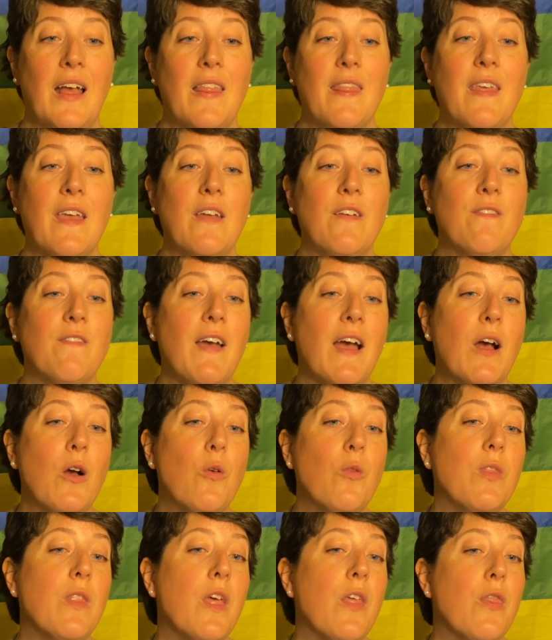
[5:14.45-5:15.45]
they
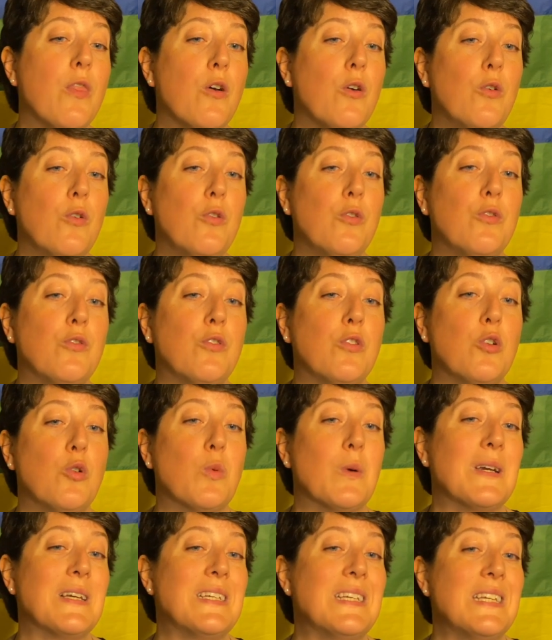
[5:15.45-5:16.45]
found that those who
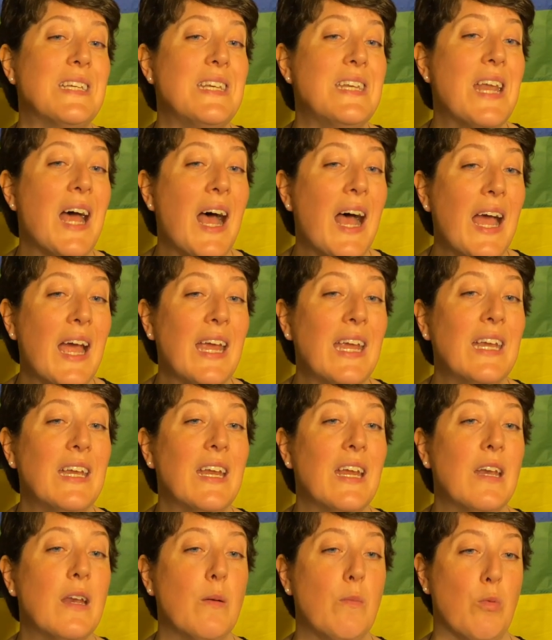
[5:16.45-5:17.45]
were denied
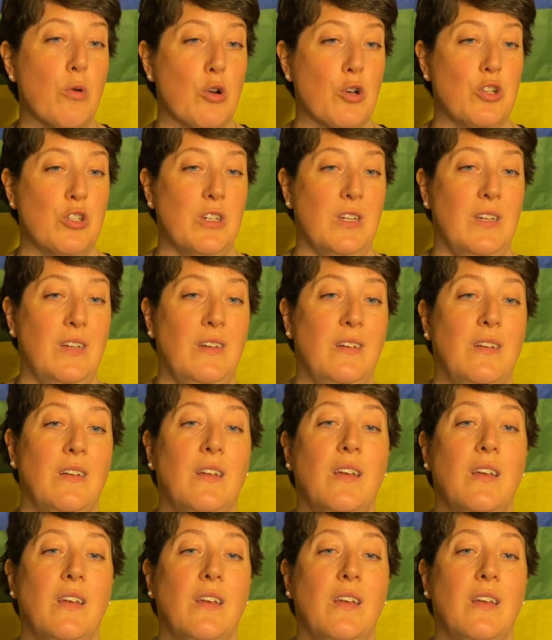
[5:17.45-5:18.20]
an abortion